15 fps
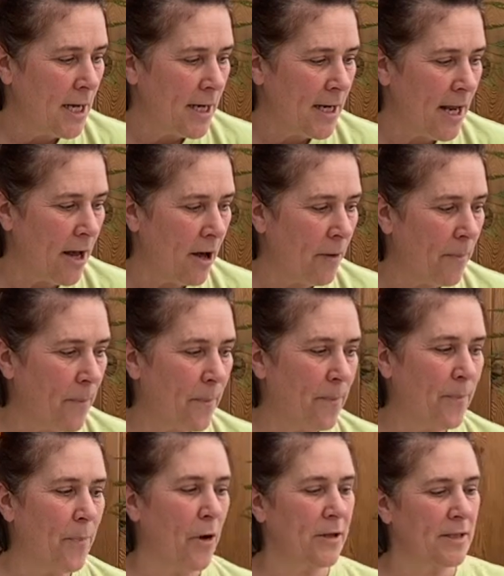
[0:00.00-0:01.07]
Now
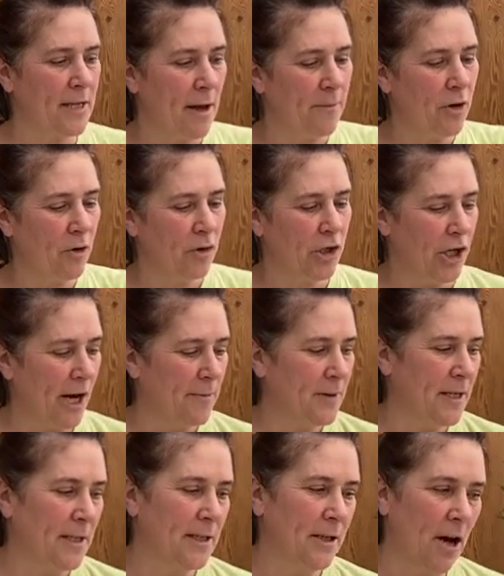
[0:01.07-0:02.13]
pots come in all shapes
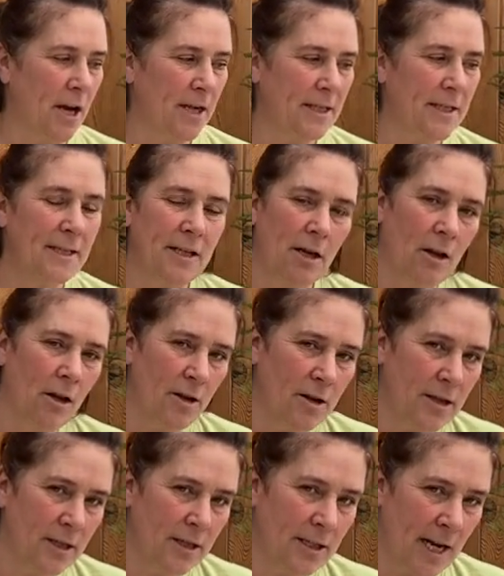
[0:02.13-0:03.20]
and sizes, and a lot of
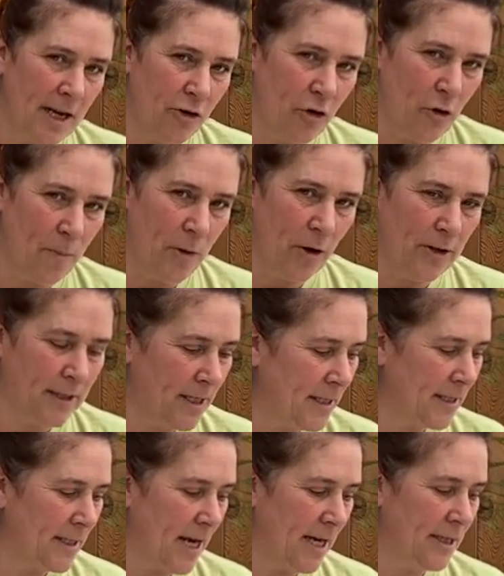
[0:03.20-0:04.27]
the decor pots these
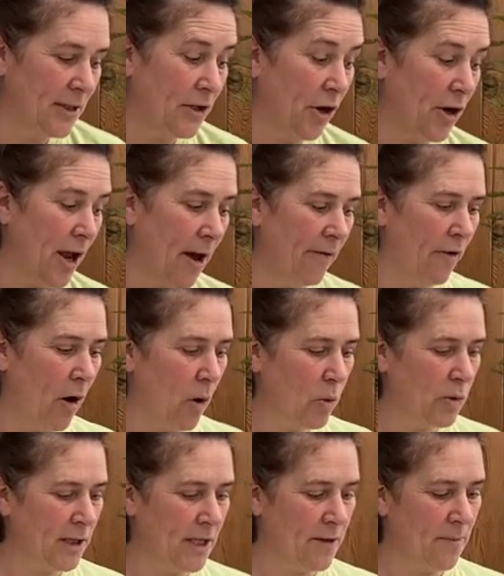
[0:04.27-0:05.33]
days don't have
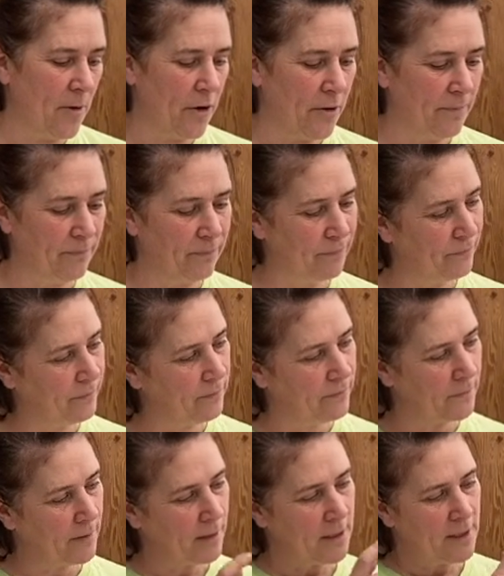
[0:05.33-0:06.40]
holes in the bottom,
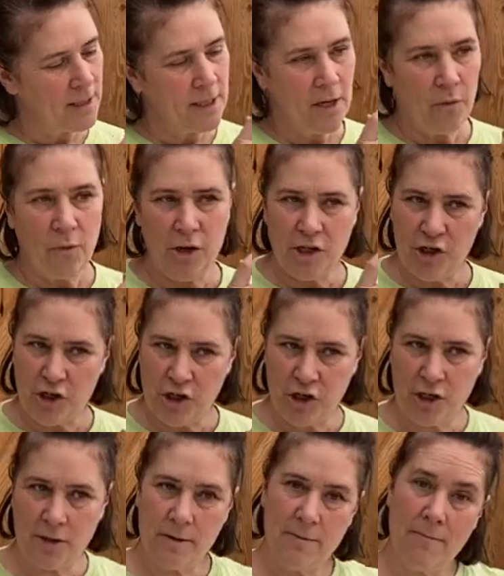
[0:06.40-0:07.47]

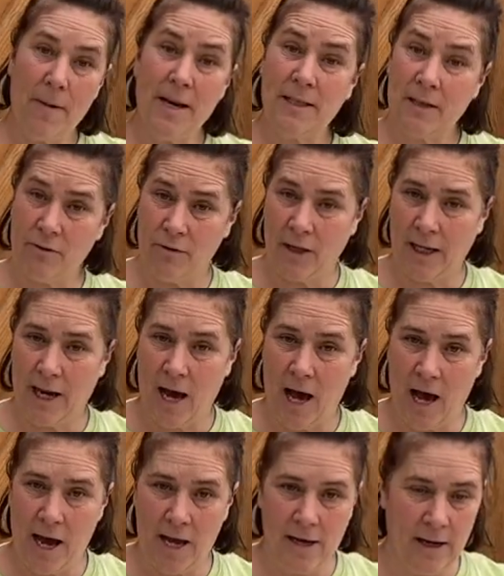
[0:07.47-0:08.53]
which makes it really
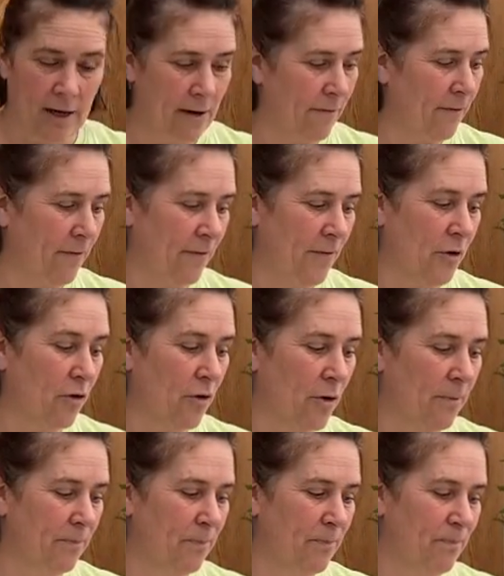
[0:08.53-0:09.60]
hard if you're
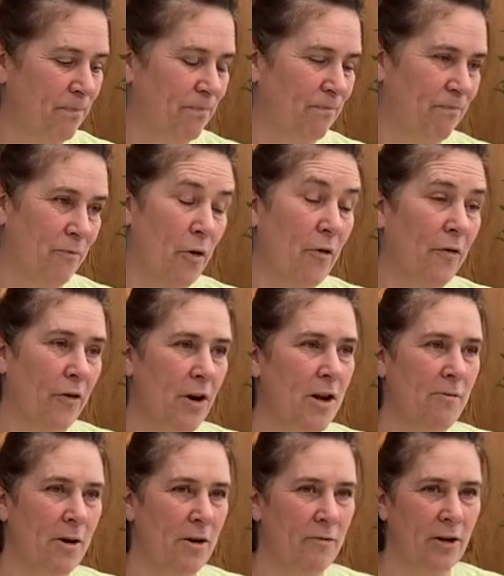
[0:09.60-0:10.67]
well, for
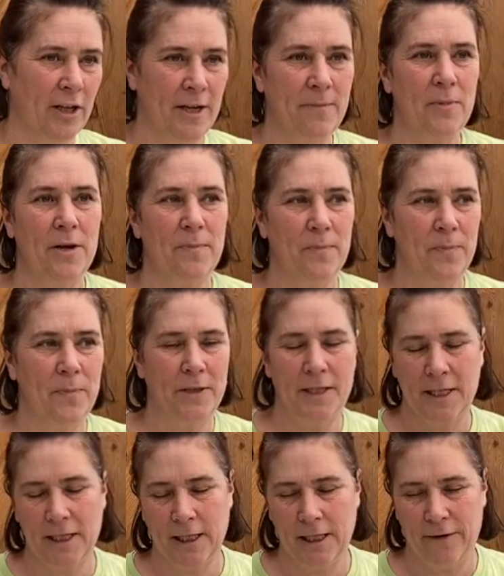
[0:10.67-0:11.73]
anyone really, but
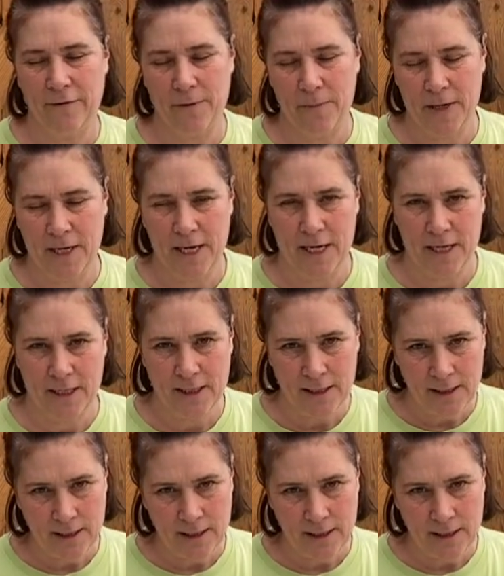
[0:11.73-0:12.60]
particularly for beginners,